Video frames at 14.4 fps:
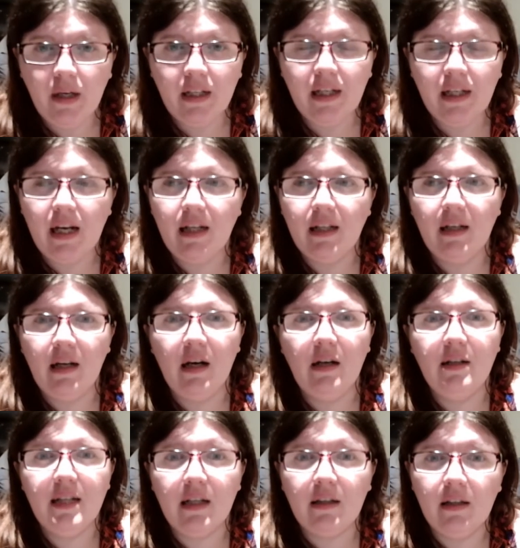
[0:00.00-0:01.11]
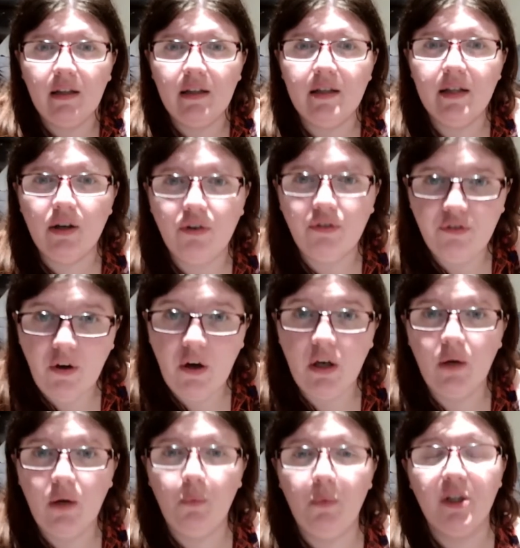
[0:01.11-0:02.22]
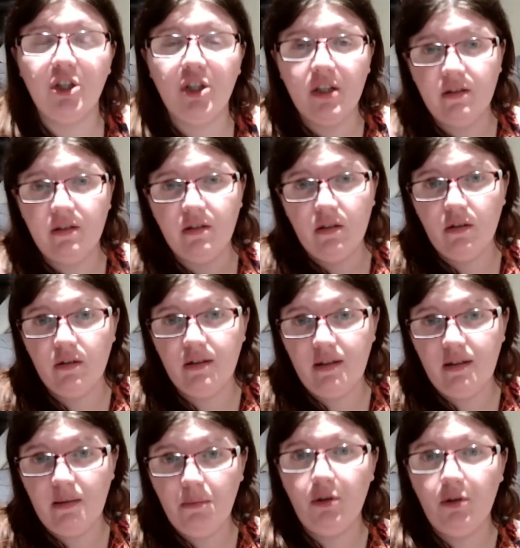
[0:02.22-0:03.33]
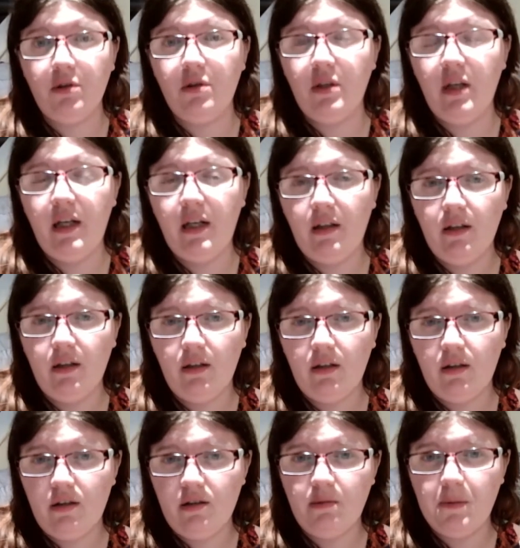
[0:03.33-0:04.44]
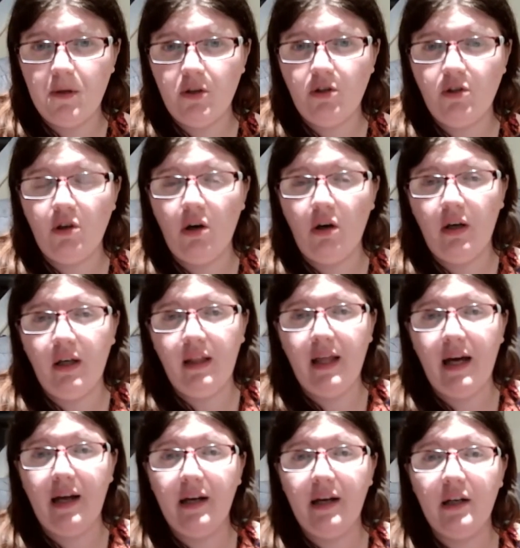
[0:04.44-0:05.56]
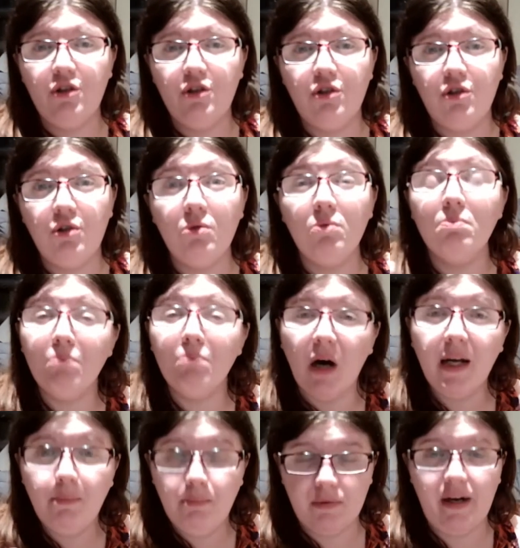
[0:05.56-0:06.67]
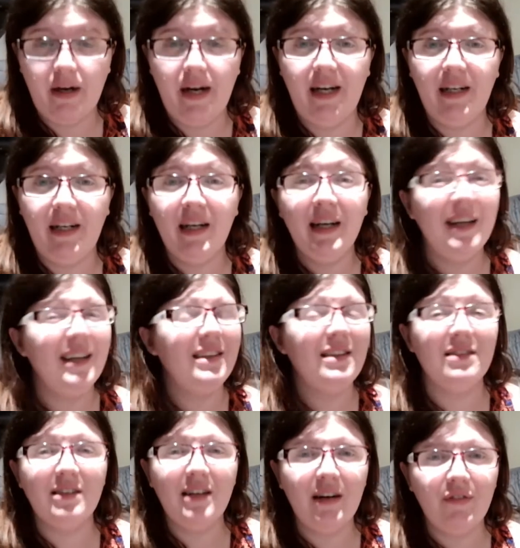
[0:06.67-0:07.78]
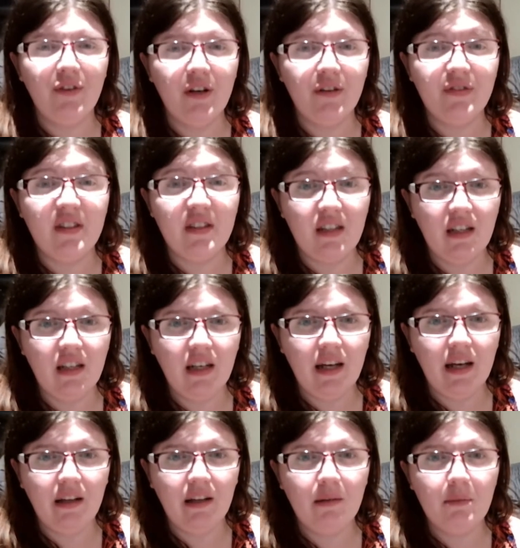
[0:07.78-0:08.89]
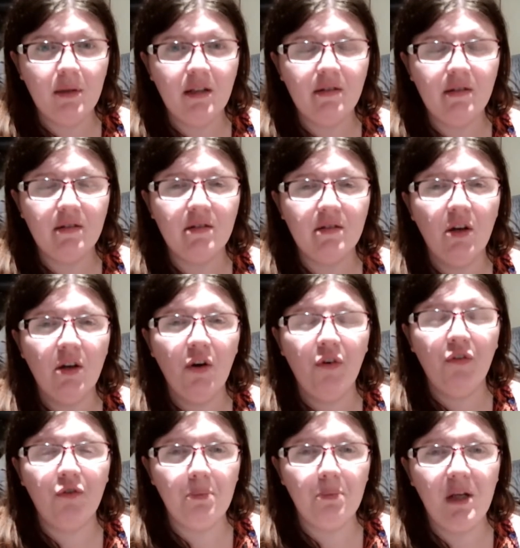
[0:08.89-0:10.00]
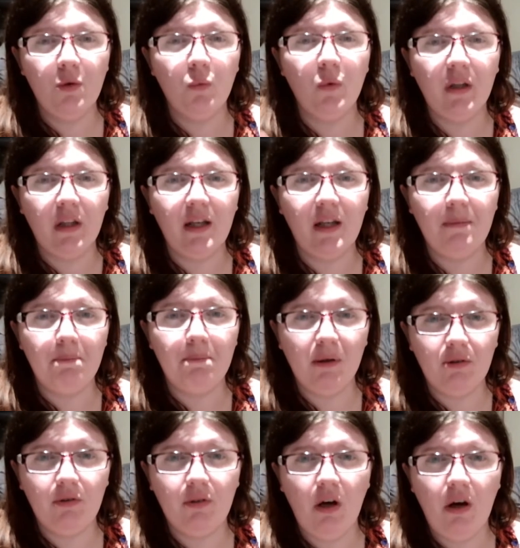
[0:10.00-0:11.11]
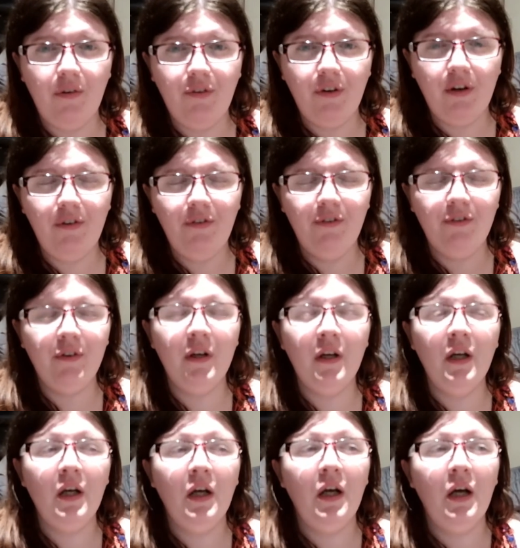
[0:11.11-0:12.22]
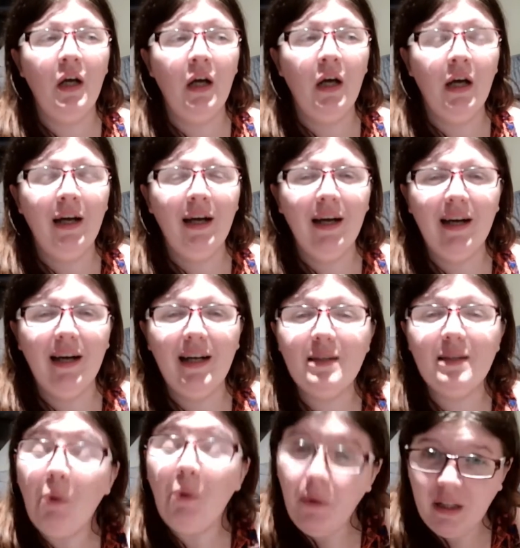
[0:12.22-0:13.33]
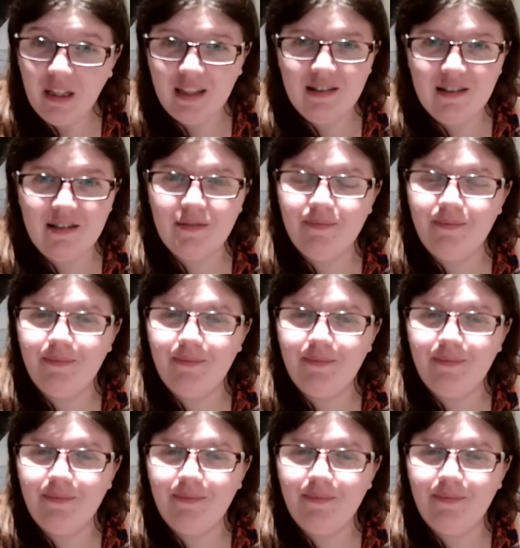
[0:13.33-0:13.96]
getting a deck like the Tarot Fauna, which is similar in the Spirit Song in that, to my brain, it doesn't have enough scenic elements for me to really build off of, it's pointless.